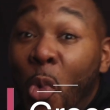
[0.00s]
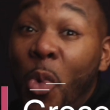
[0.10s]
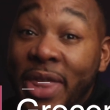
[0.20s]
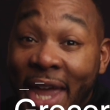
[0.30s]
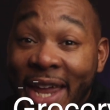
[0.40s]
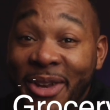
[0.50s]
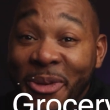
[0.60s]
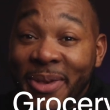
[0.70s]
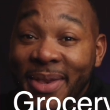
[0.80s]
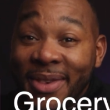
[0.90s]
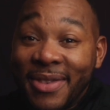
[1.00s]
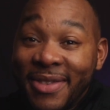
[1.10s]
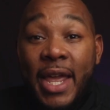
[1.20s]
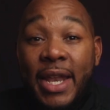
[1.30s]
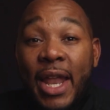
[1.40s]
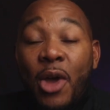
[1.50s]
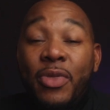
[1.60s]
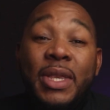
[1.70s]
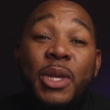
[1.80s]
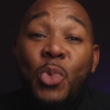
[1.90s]
with handles. Now,
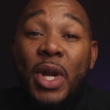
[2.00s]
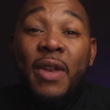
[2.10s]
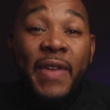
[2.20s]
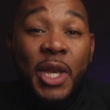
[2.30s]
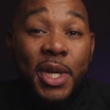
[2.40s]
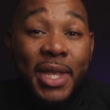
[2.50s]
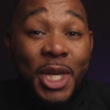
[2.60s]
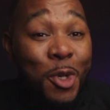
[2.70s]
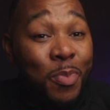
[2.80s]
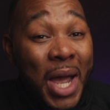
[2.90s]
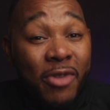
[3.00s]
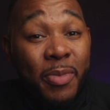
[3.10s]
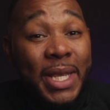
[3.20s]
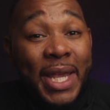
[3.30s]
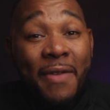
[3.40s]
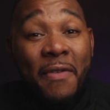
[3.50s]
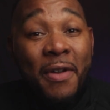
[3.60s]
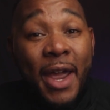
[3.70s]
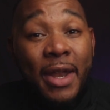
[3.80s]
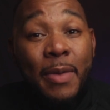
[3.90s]
this is one invention that you probably take for
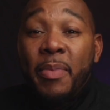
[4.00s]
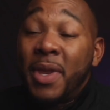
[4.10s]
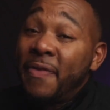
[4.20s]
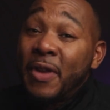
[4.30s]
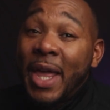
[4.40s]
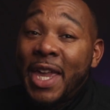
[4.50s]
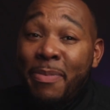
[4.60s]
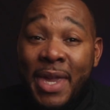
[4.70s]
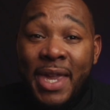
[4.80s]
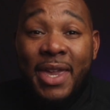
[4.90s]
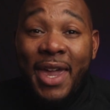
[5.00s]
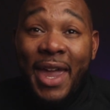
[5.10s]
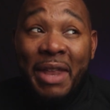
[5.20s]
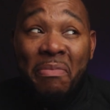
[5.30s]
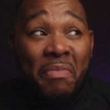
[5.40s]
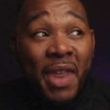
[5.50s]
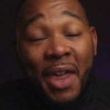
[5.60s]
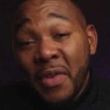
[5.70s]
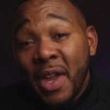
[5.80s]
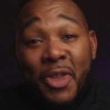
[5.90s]
granted, but if you're like me and
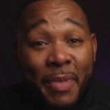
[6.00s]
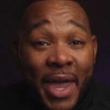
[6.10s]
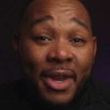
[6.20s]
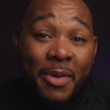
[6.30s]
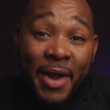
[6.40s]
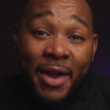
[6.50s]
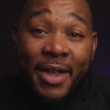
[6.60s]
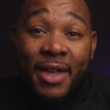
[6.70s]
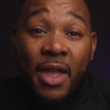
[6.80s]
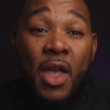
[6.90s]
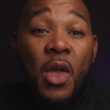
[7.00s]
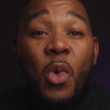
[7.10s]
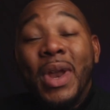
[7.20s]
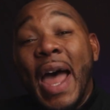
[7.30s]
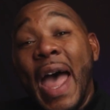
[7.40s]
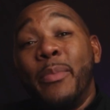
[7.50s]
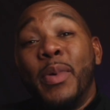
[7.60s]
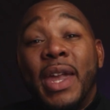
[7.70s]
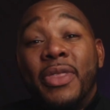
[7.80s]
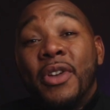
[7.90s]
every other man in America, when I
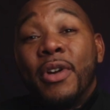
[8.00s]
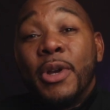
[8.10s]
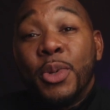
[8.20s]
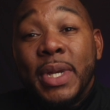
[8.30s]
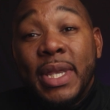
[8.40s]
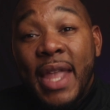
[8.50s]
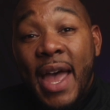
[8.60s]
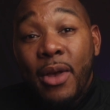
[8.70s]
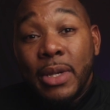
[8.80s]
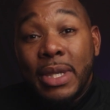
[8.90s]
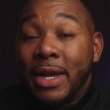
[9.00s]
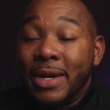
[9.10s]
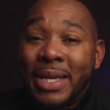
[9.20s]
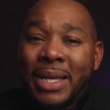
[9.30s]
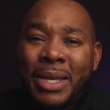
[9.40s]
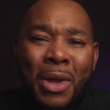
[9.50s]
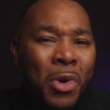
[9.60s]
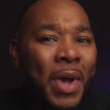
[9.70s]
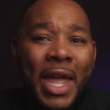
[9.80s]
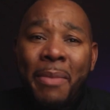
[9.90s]
bring in the groceries in the house, there is no
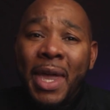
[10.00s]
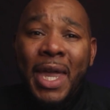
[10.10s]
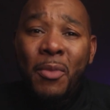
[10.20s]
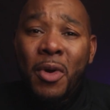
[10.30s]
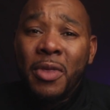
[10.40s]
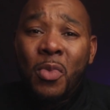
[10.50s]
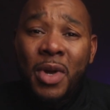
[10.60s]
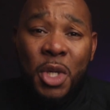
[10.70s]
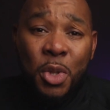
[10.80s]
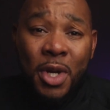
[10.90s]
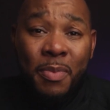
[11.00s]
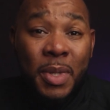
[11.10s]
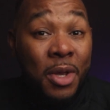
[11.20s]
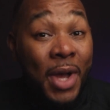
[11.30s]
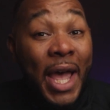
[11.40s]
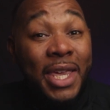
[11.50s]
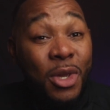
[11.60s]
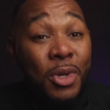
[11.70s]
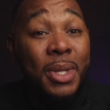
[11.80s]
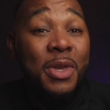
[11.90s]
way I'm making more than one trip, so I
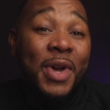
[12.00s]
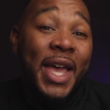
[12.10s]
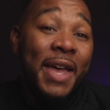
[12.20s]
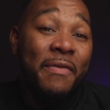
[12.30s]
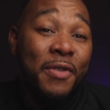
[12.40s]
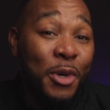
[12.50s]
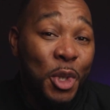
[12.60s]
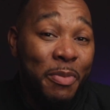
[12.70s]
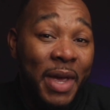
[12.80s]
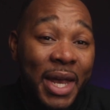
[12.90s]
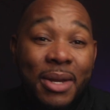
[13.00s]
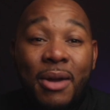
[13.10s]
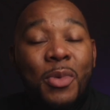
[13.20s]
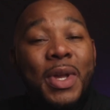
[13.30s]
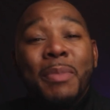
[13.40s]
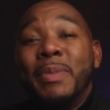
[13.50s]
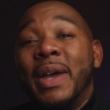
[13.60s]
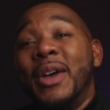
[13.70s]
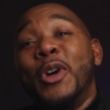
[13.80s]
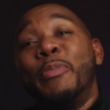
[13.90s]
usually will have grocery bags all the way up to my
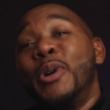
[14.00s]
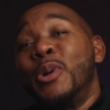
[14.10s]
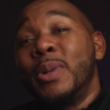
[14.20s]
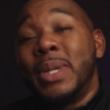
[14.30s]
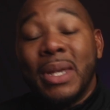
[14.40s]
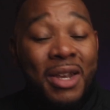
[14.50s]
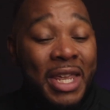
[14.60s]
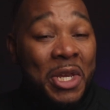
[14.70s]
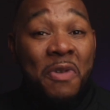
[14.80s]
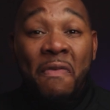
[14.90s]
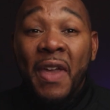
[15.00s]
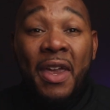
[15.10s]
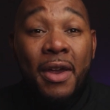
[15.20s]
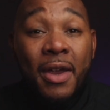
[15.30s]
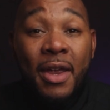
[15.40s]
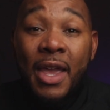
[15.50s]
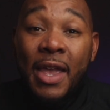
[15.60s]
elbows on each finger.